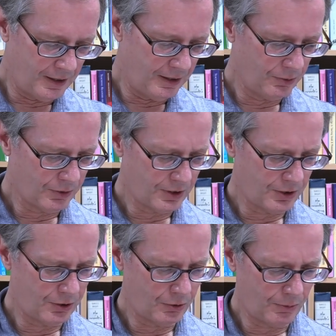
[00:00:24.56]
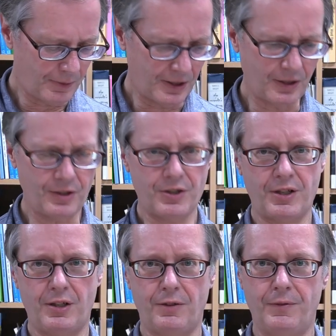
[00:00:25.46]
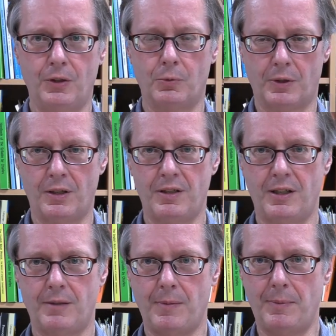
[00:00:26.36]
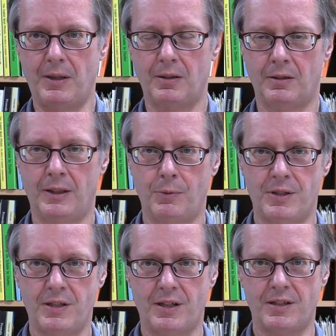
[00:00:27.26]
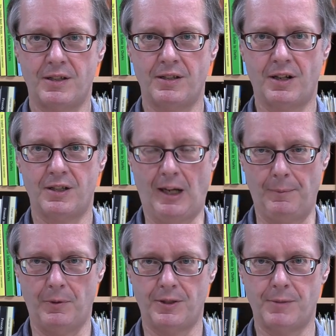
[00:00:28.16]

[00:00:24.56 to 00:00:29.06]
In order to better understand your field, we're going to take maybe linguistics as an example.